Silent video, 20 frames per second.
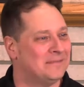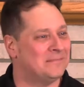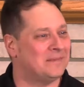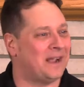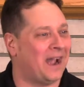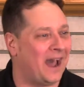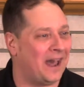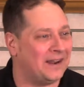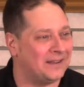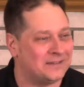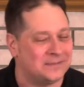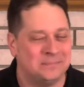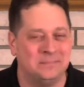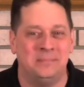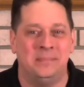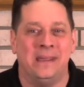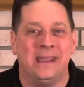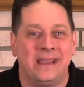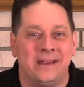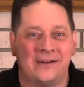God is
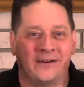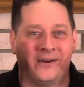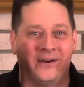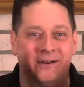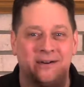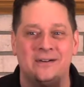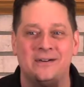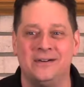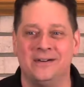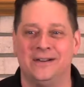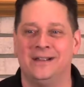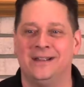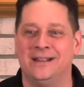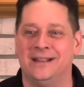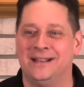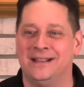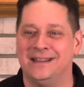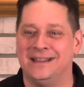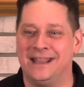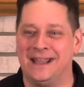bigger
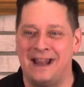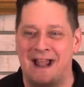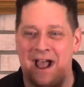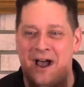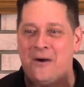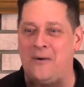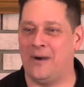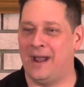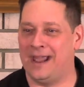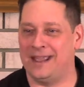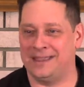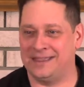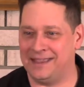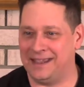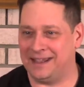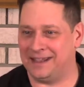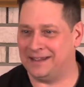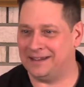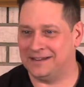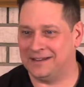than how I
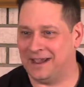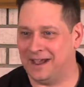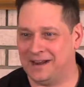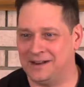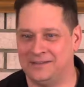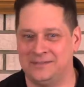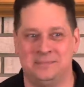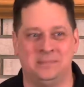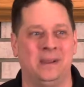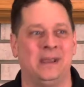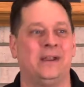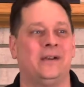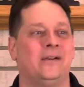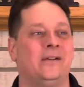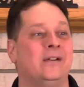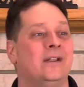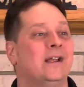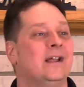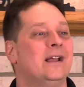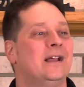think. God is
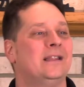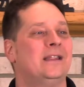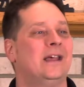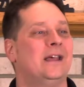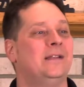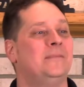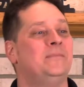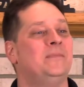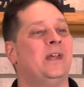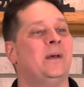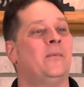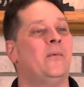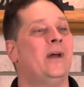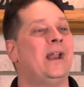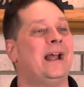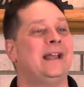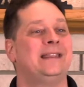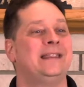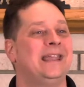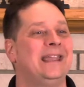bigger than, than what
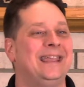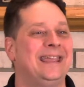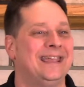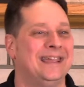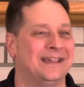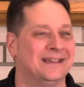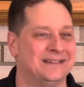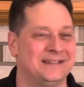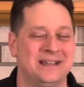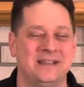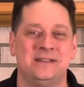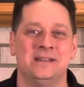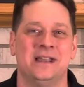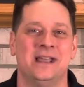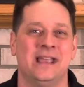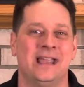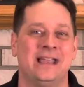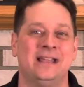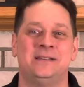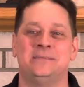I think He is. He's,
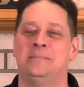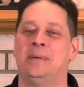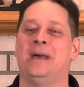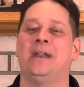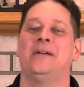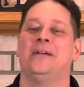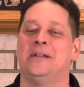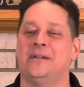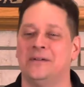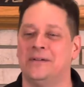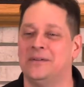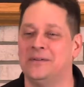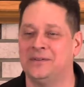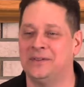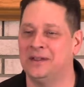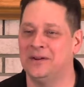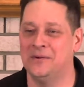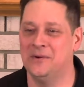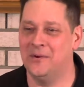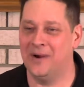he's better than,
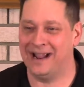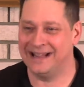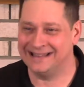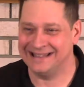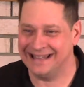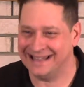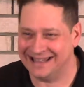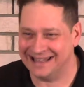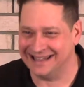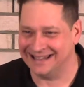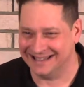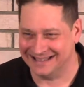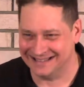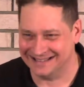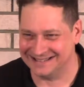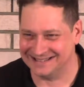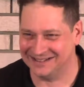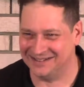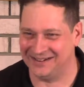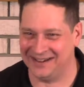than who I think He
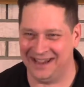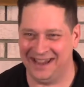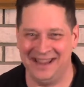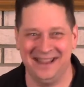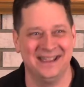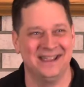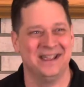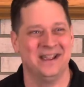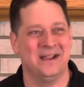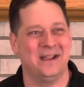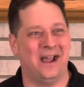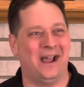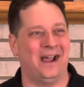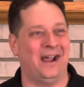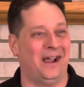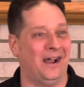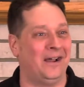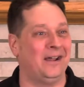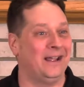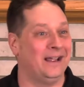is, okay?
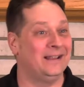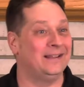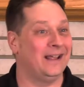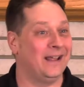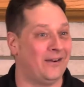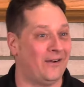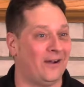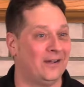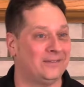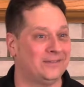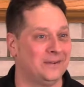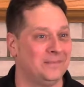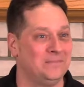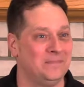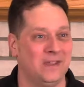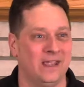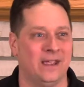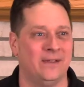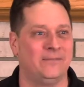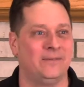Uh, isn't that awesome?
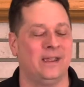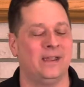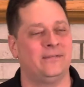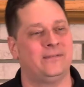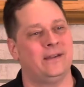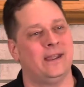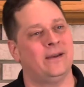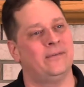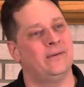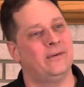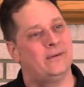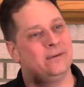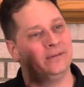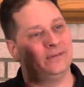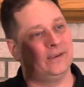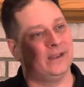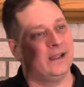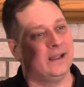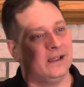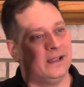If, if, if, it
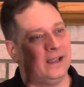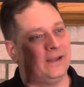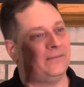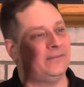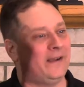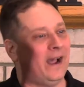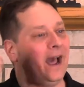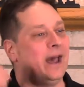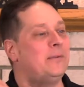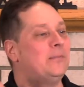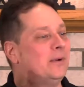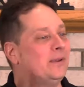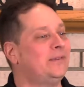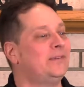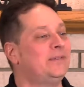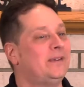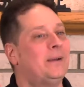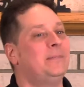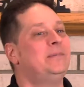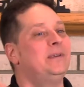was, if God
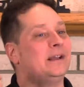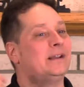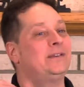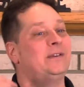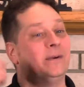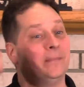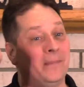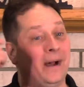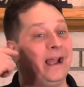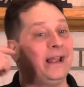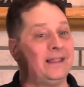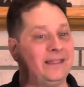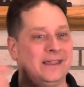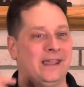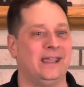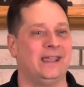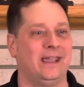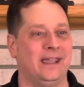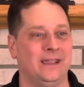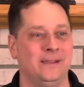was subject to my
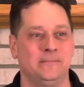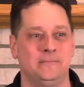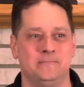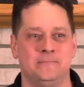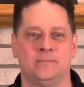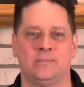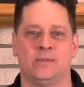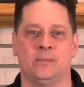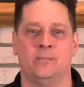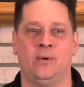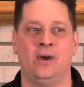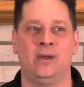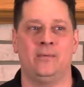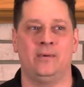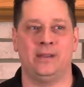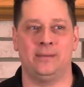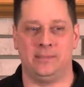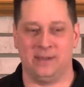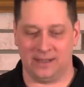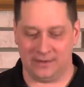thinking, boy,
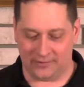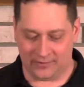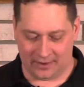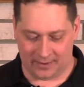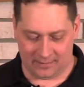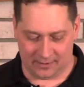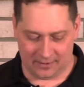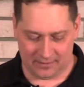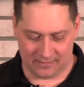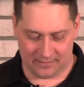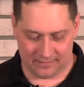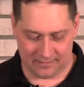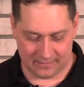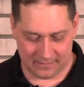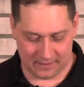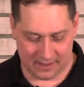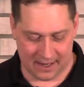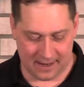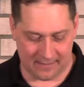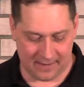we'd be in trouble.
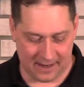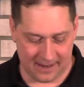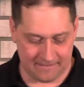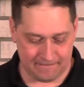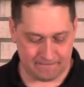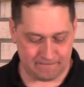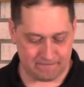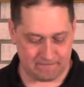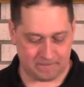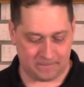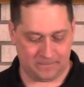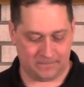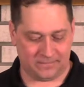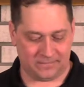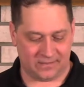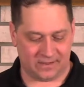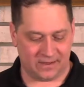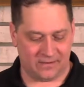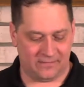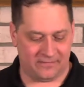Amen?
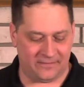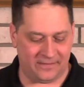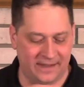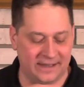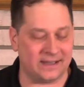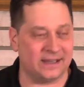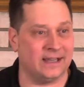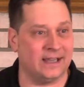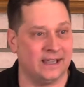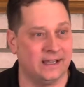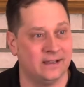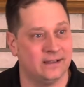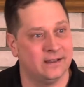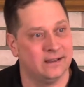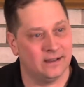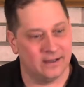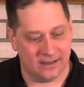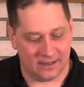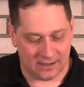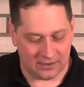Fitly,
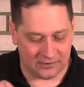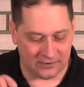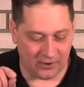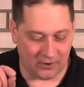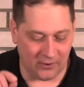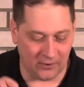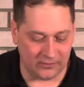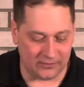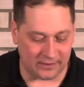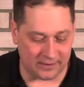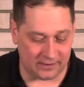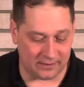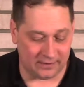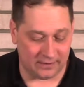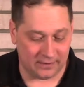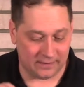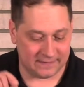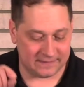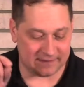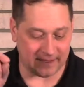chosen,
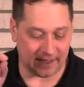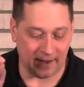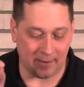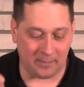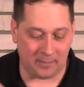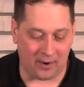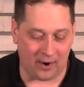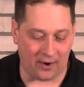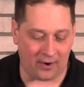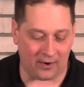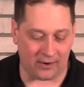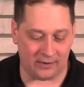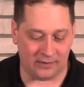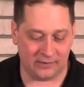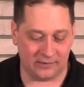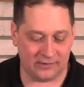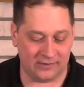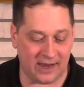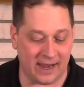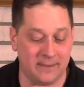set apart,
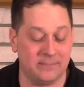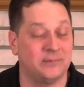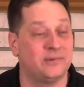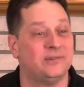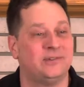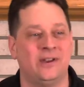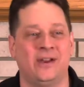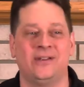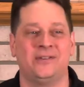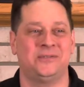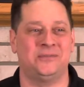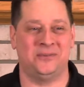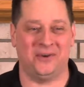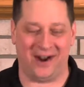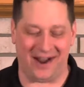shaped just